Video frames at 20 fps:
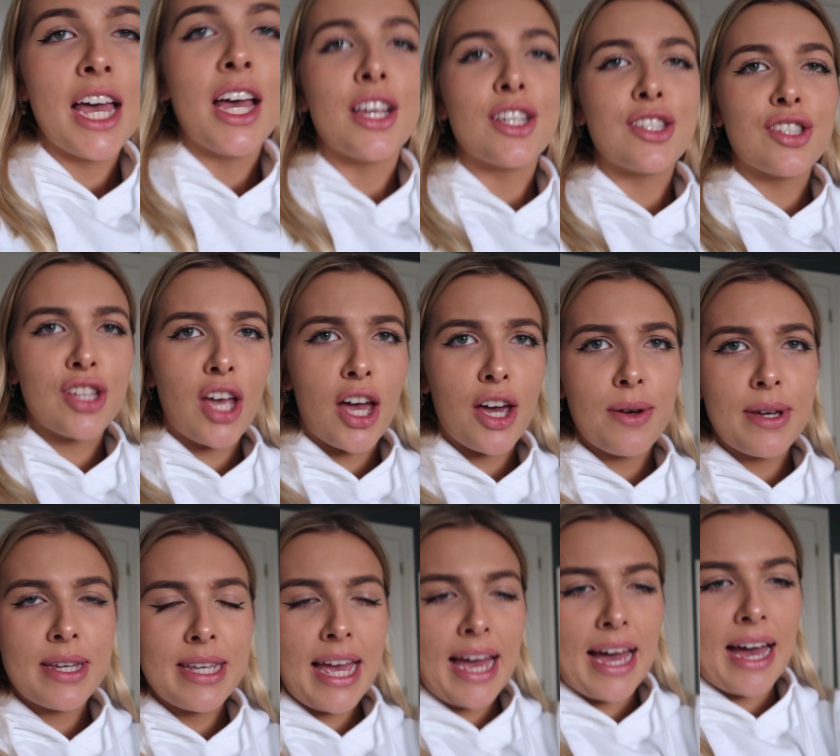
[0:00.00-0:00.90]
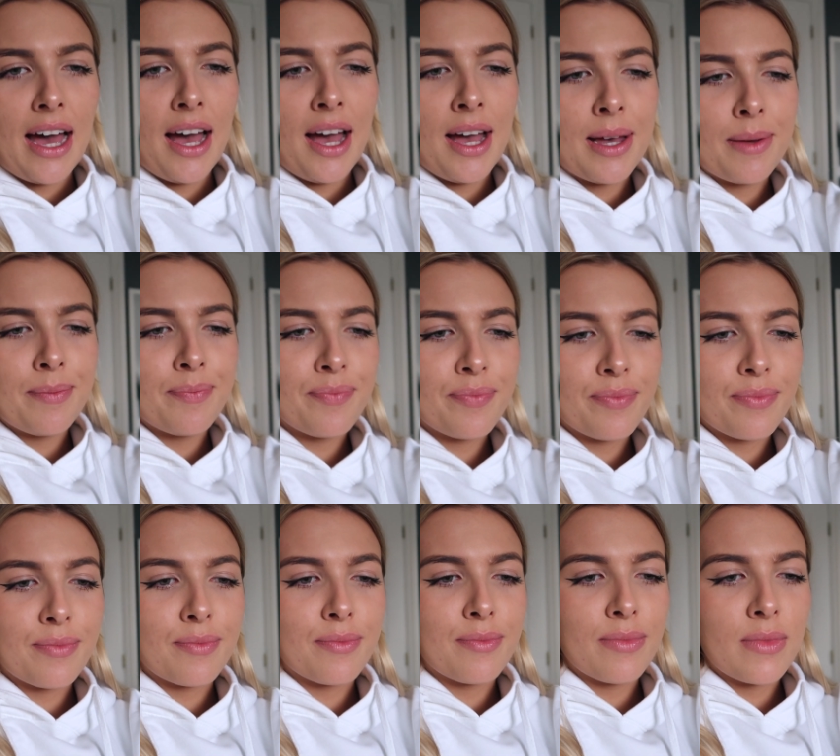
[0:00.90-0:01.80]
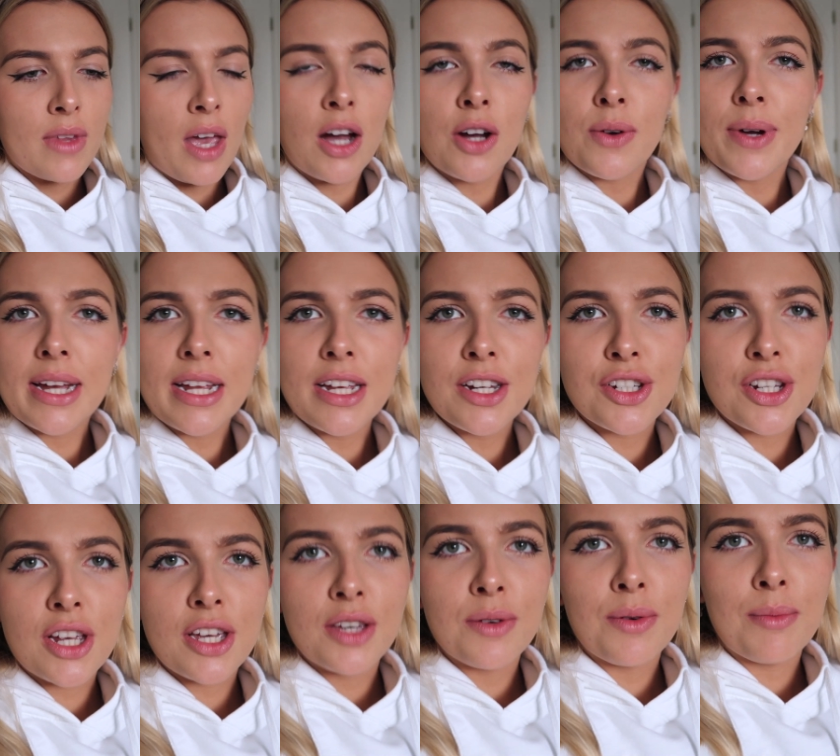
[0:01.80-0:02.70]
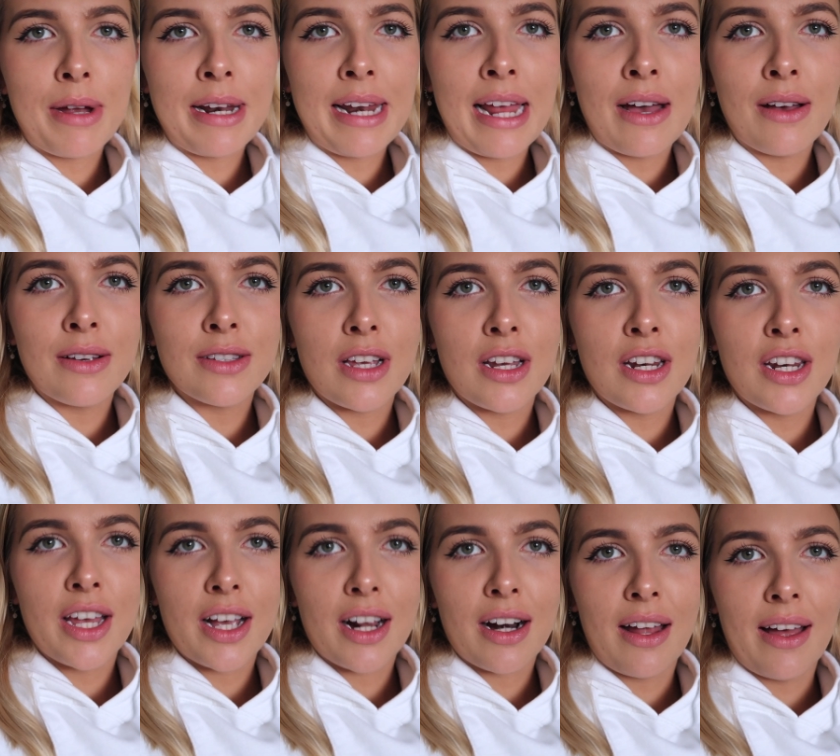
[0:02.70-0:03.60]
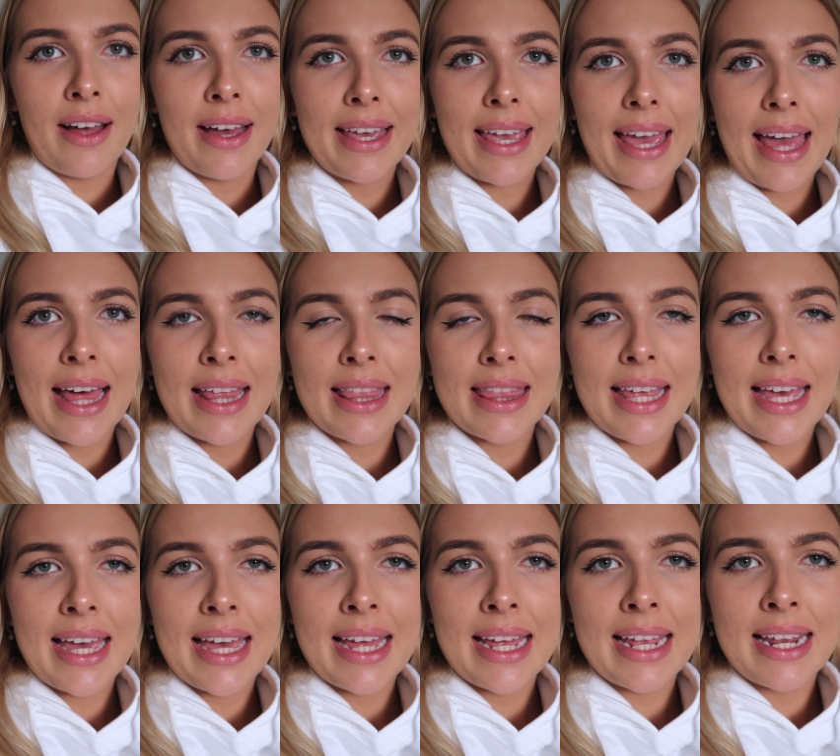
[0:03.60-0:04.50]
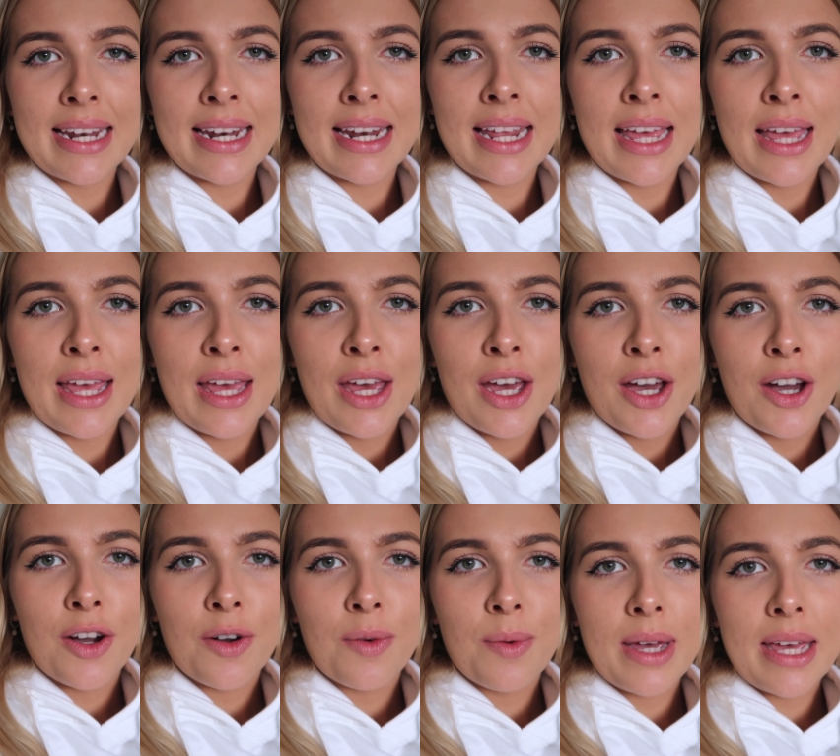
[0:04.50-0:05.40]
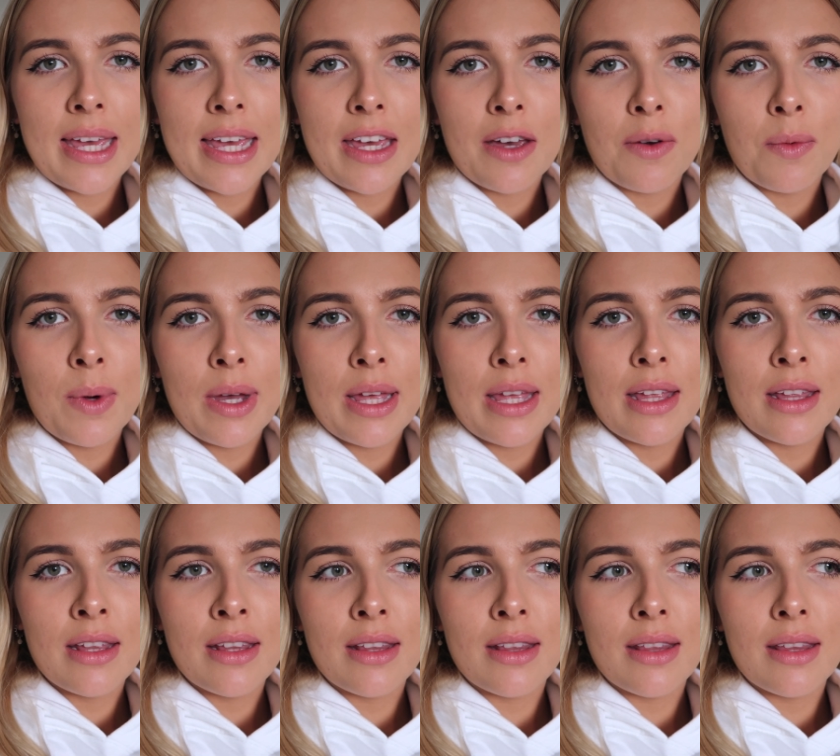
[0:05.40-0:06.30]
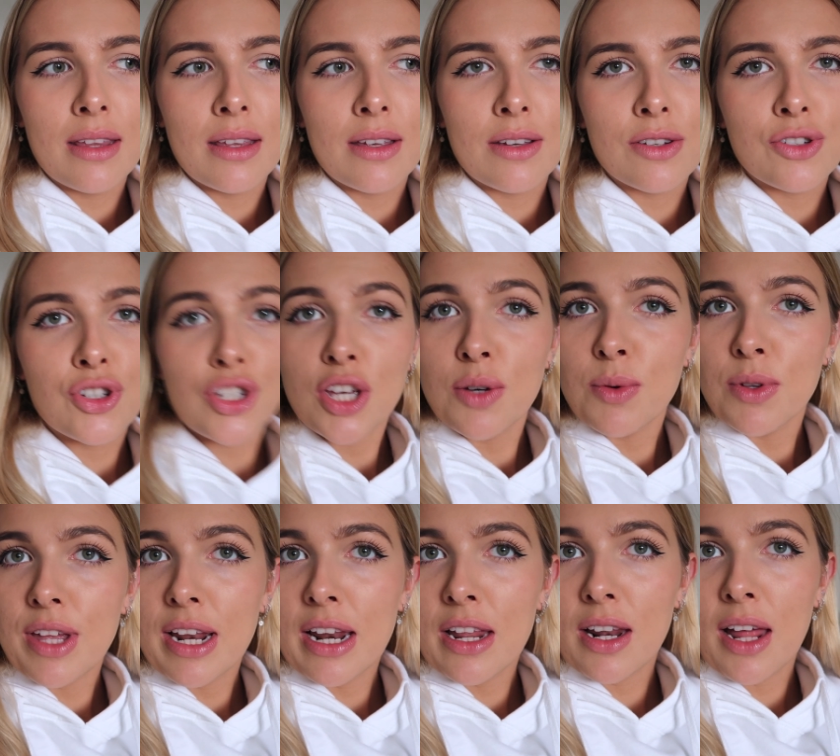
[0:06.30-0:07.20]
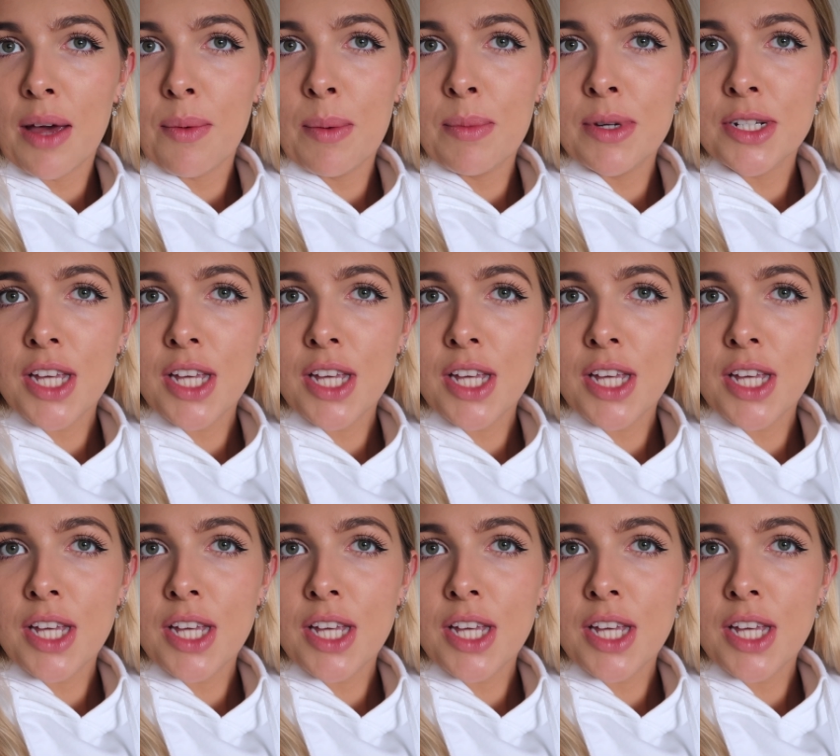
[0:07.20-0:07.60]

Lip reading: So yeah, I'll quickly show you what my nails look like, and then we will show you what they look like when we're